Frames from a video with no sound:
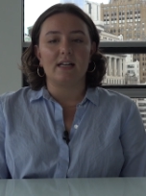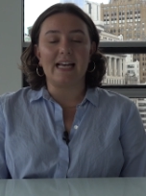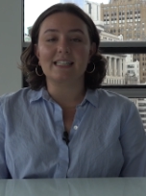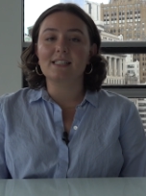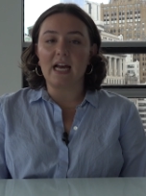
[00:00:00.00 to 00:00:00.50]

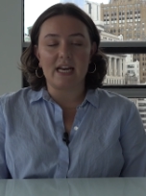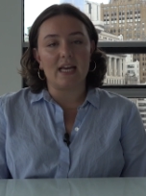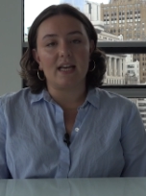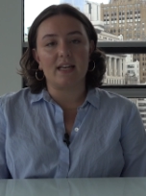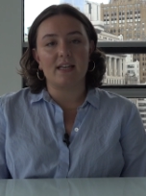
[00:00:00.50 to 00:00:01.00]

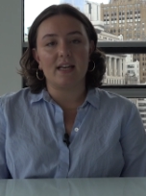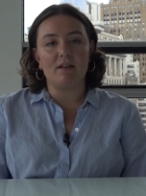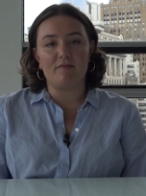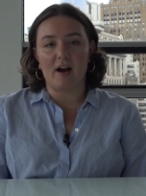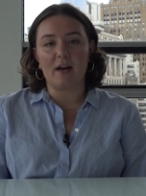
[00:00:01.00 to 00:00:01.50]
exciting
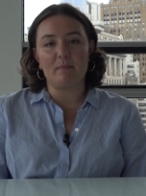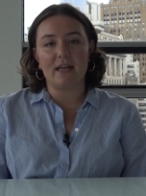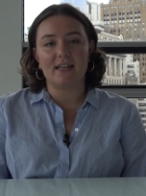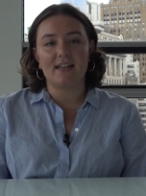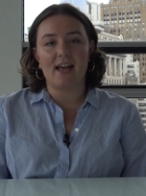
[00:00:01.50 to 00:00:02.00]

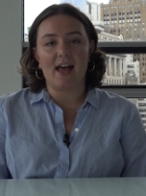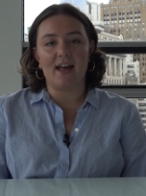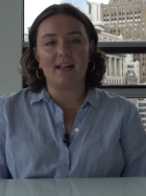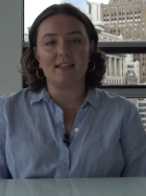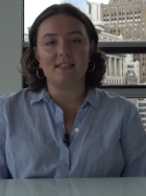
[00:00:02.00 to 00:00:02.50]
environment.
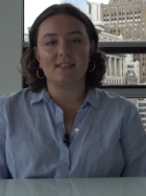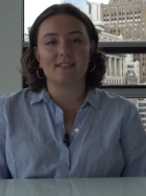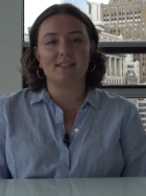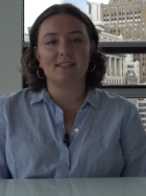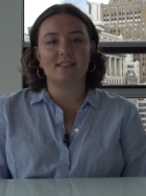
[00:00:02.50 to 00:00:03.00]
And
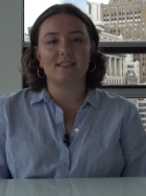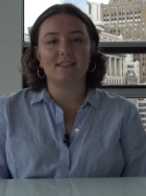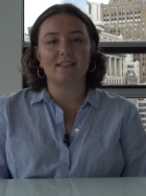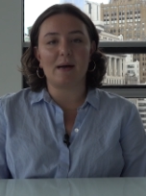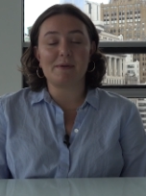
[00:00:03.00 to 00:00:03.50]

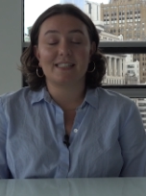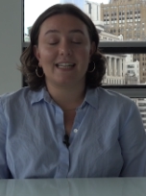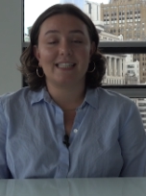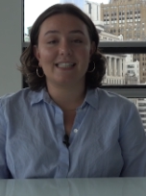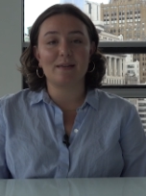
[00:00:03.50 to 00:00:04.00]
I'm
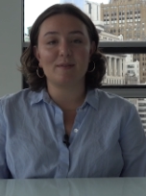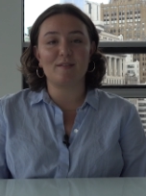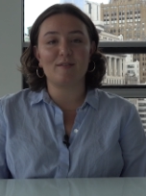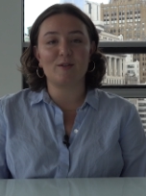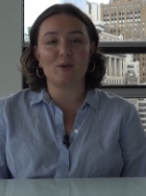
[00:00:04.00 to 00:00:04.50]
excited to see what
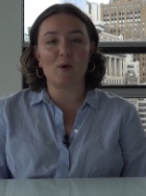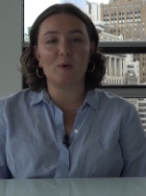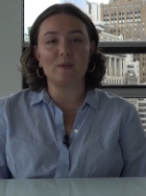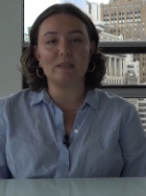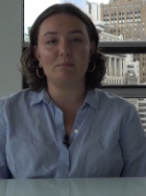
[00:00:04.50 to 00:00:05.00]
the future
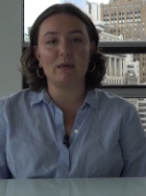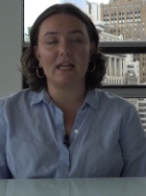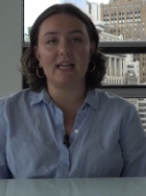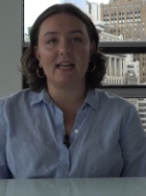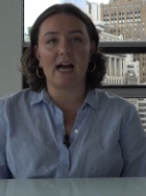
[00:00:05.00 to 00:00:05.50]
holds,
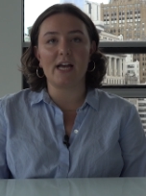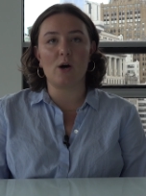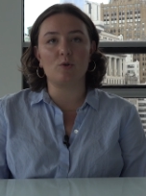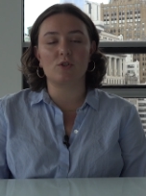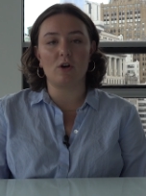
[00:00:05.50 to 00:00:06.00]
but I
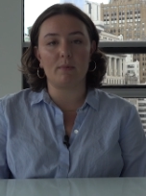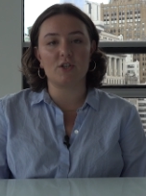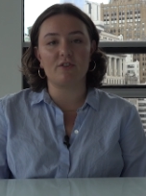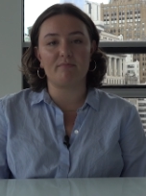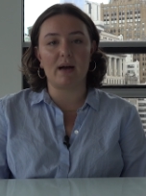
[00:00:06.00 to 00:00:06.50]
owe so
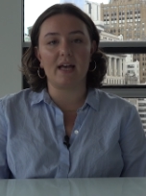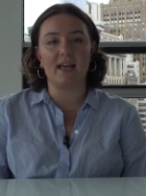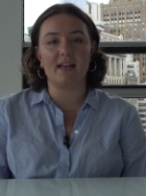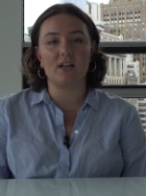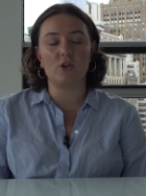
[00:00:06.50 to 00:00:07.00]
much of
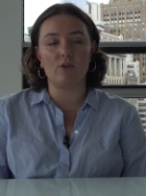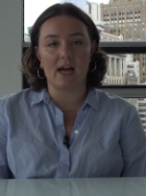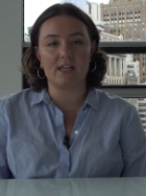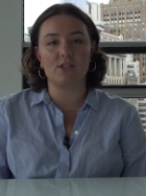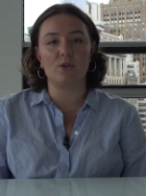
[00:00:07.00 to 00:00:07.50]
my
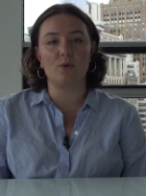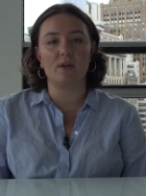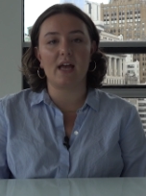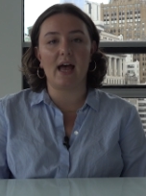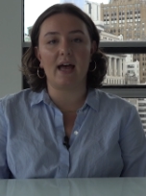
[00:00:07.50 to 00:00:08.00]

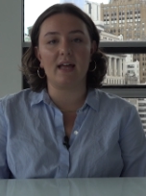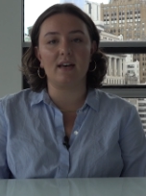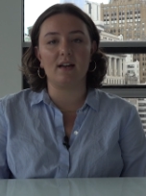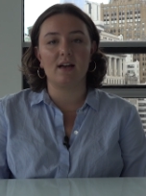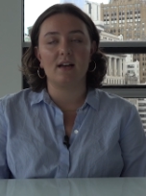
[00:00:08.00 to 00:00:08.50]
gratitude and